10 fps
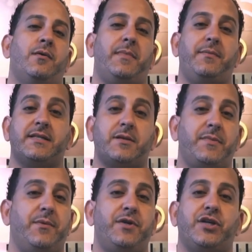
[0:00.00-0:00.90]
Maybe some
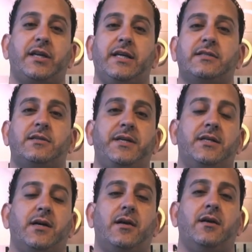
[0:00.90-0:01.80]
imaging needs to be
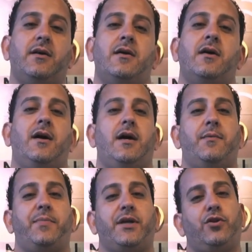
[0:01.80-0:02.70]
done,
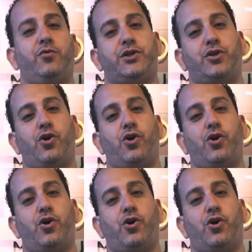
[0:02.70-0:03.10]
uh, but you should